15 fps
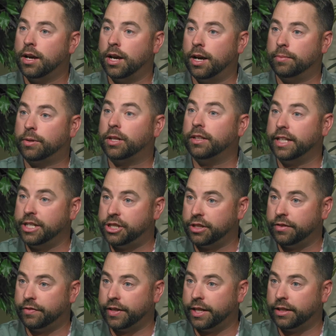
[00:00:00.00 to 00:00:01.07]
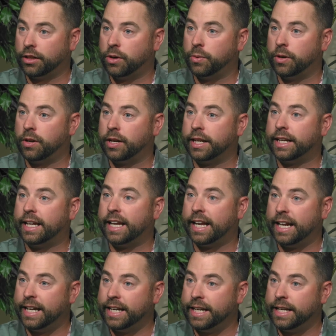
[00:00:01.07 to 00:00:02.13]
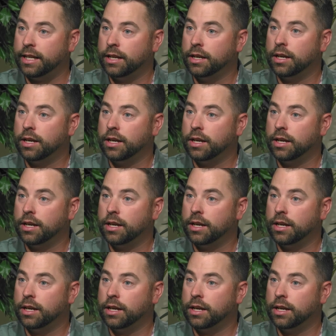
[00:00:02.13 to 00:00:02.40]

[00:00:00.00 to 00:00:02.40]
collegiate event going on at Kahidi.